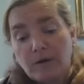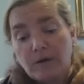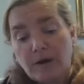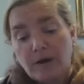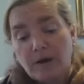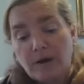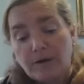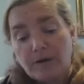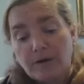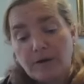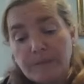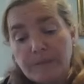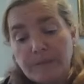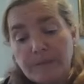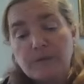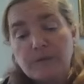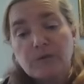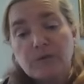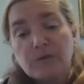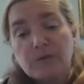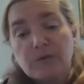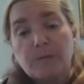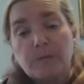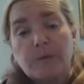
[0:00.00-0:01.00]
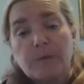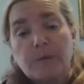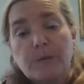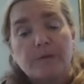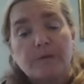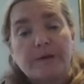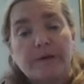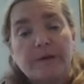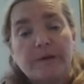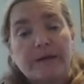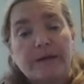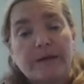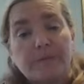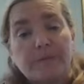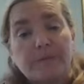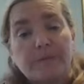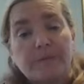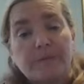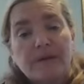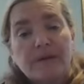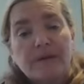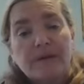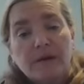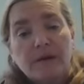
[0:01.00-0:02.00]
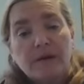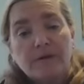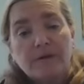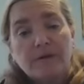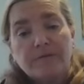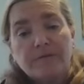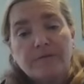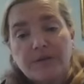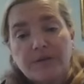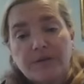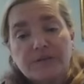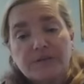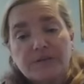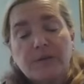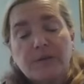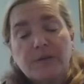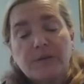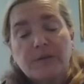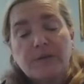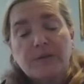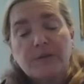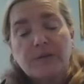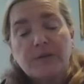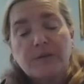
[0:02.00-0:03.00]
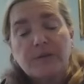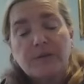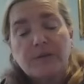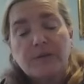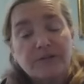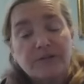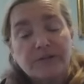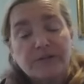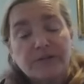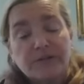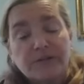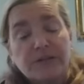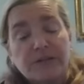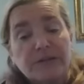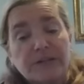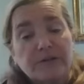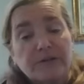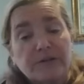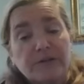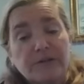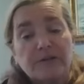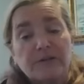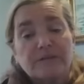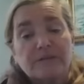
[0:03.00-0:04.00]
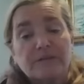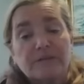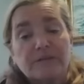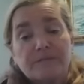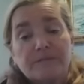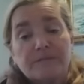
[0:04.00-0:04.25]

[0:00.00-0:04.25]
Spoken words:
our middle school program, our varsity boys and varsity girls.